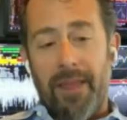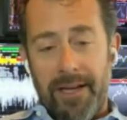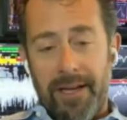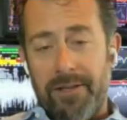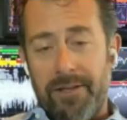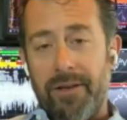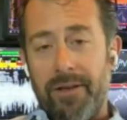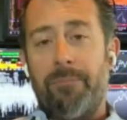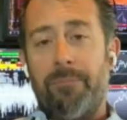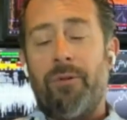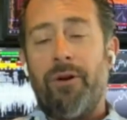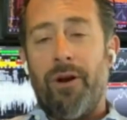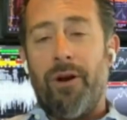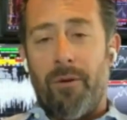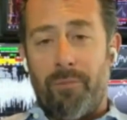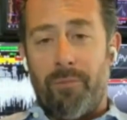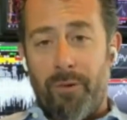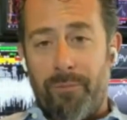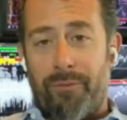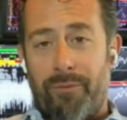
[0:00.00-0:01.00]
that's going to put
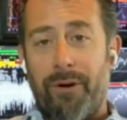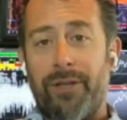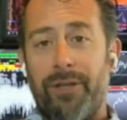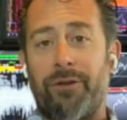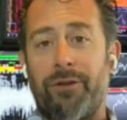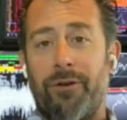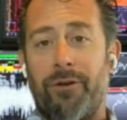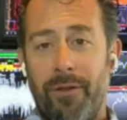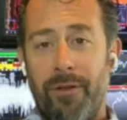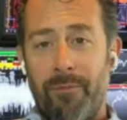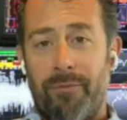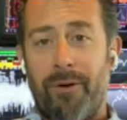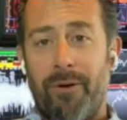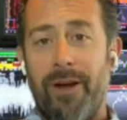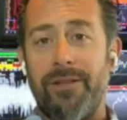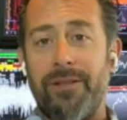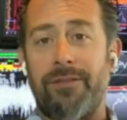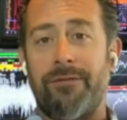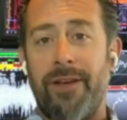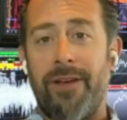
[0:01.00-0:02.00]
upward pressure on the
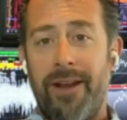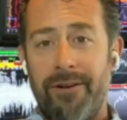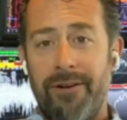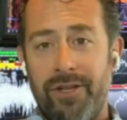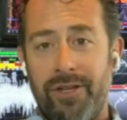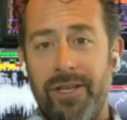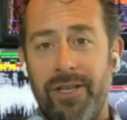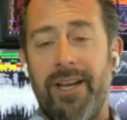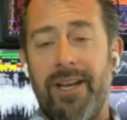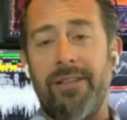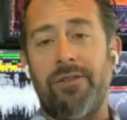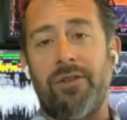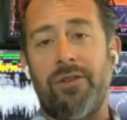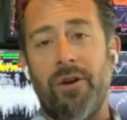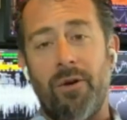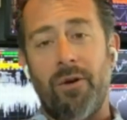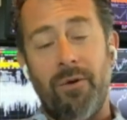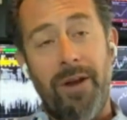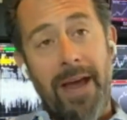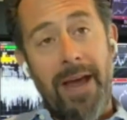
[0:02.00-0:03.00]
price of energy. And
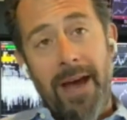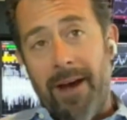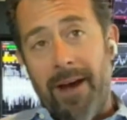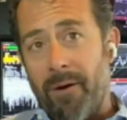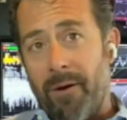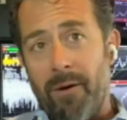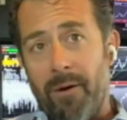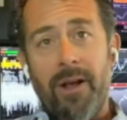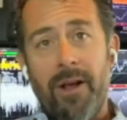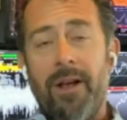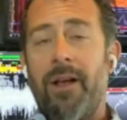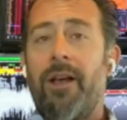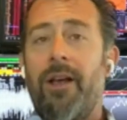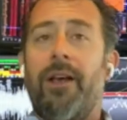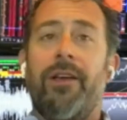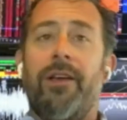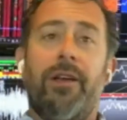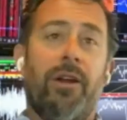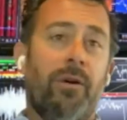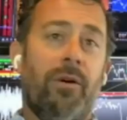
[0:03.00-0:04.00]
so now,
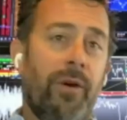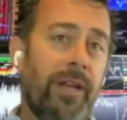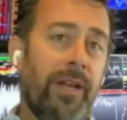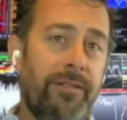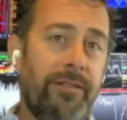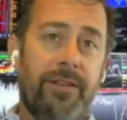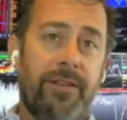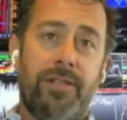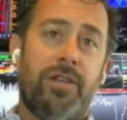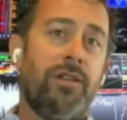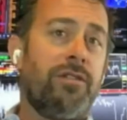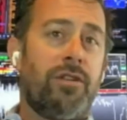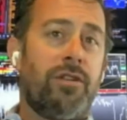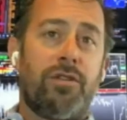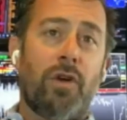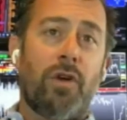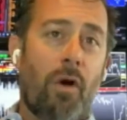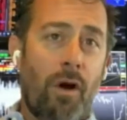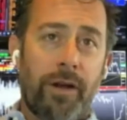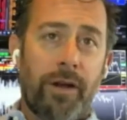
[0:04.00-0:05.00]
you know, in addition
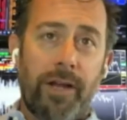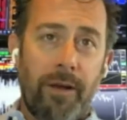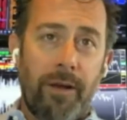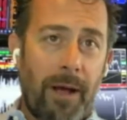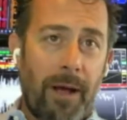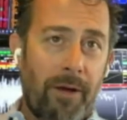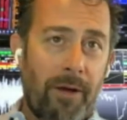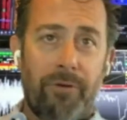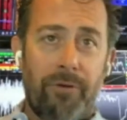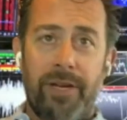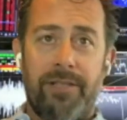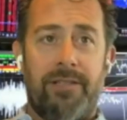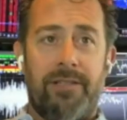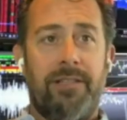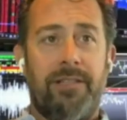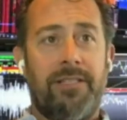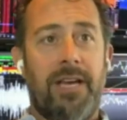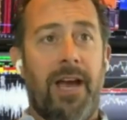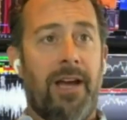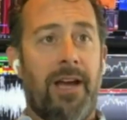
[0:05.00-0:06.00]
to talking about
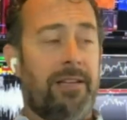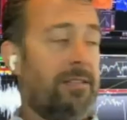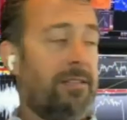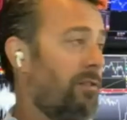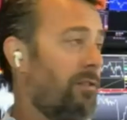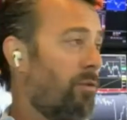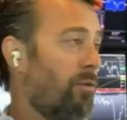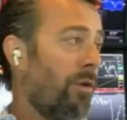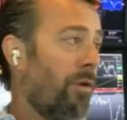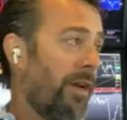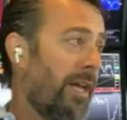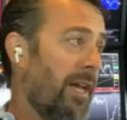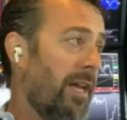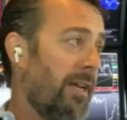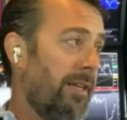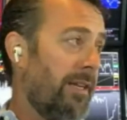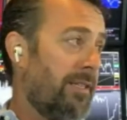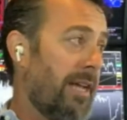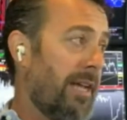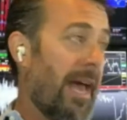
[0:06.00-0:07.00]
raising taxes, we're
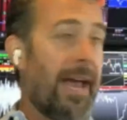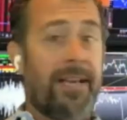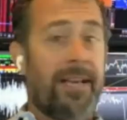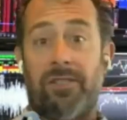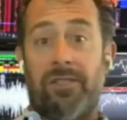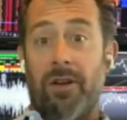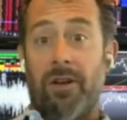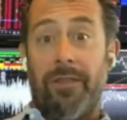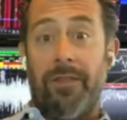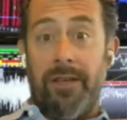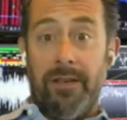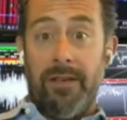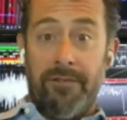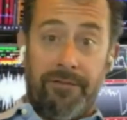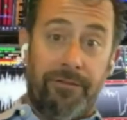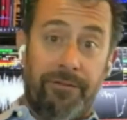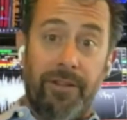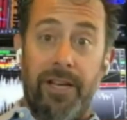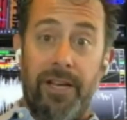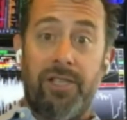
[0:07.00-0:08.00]
getting taxed on the
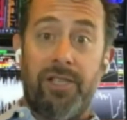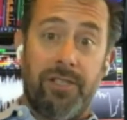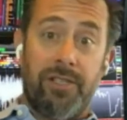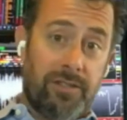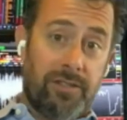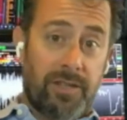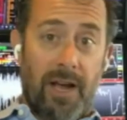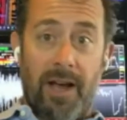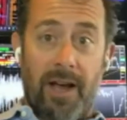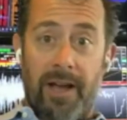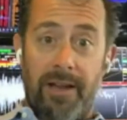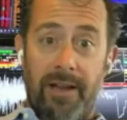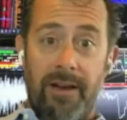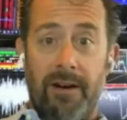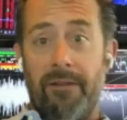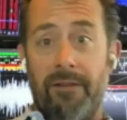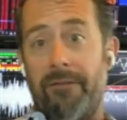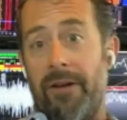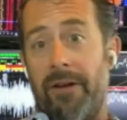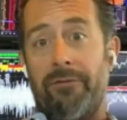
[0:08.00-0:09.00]
inflation
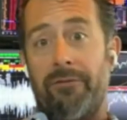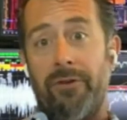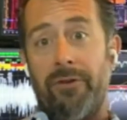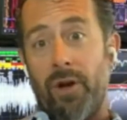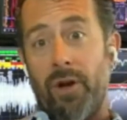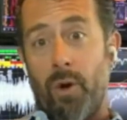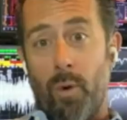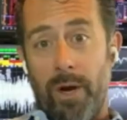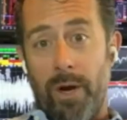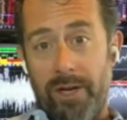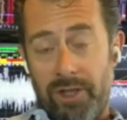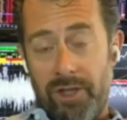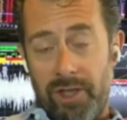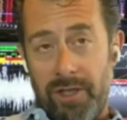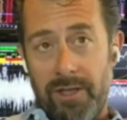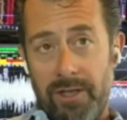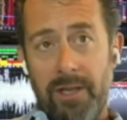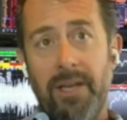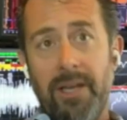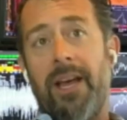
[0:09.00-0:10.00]
side of every
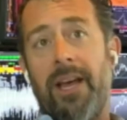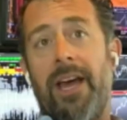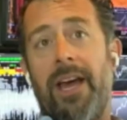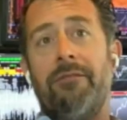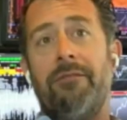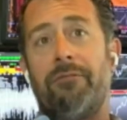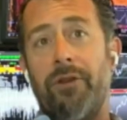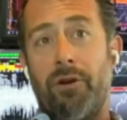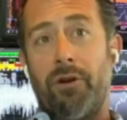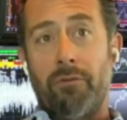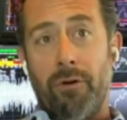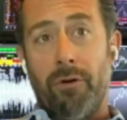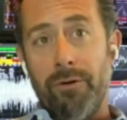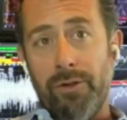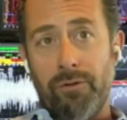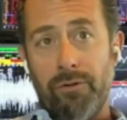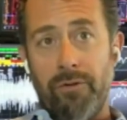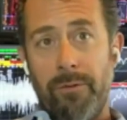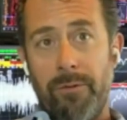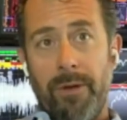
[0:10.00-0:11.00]
equation and every
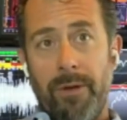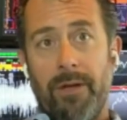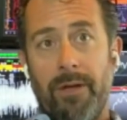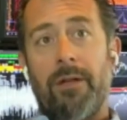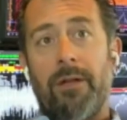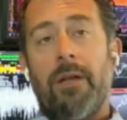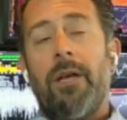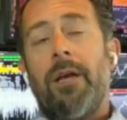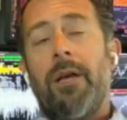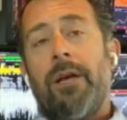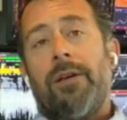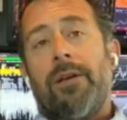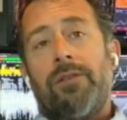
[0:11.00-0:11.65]
grocery bill.